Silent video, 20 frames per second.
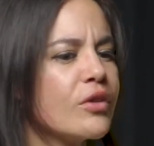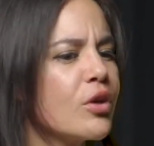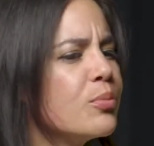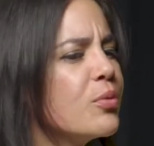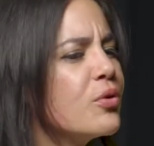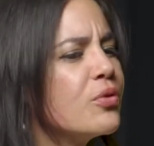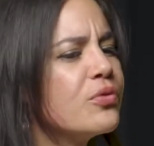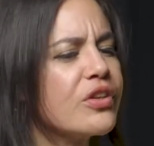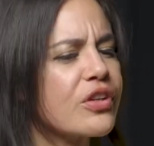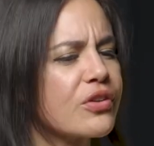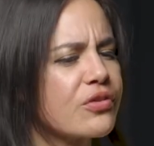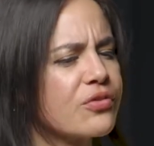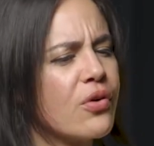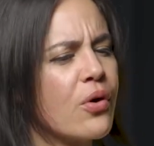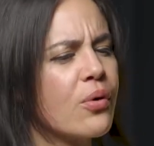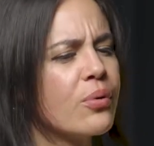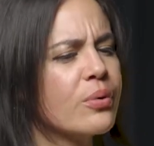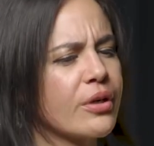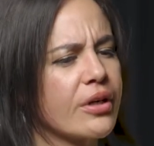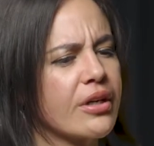moving
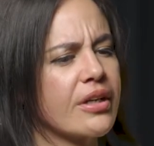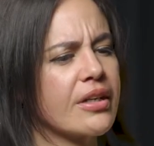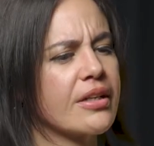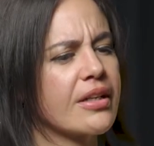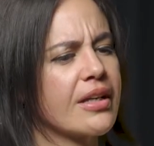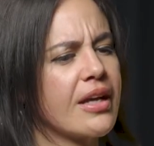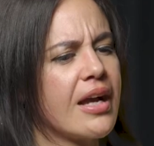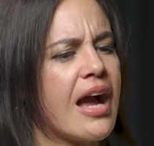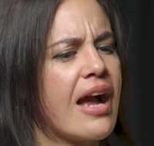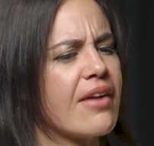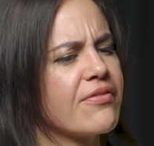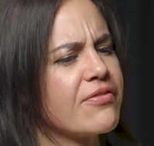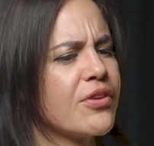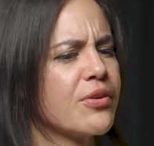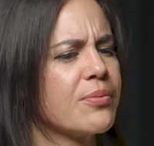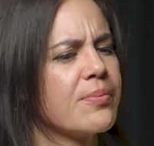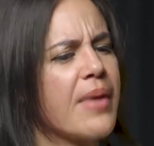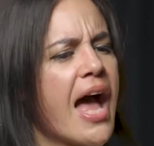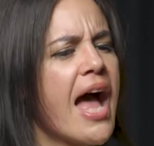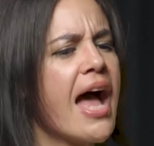forward, I
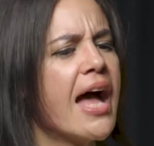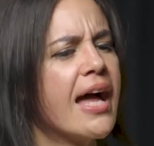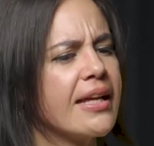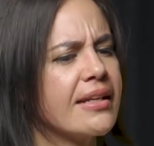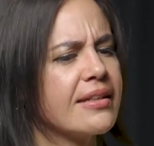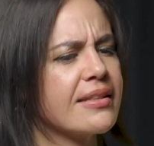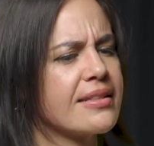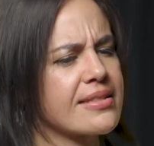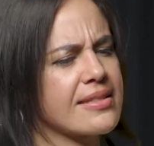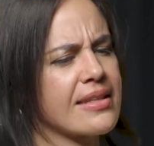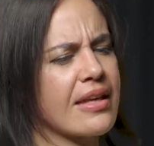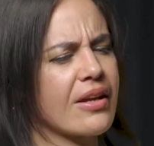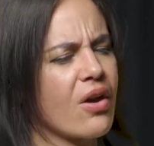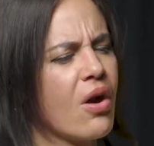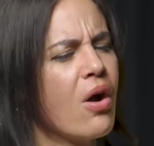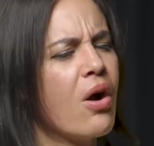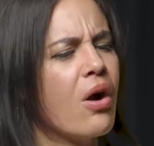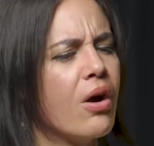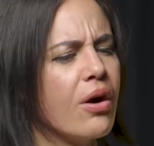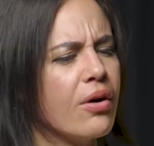feel bad. It's like,
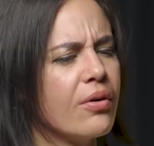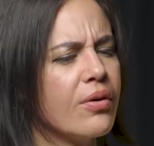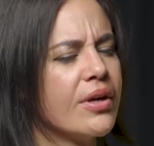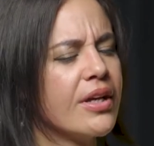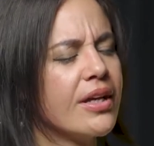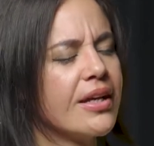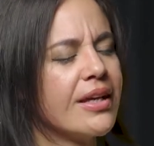oh,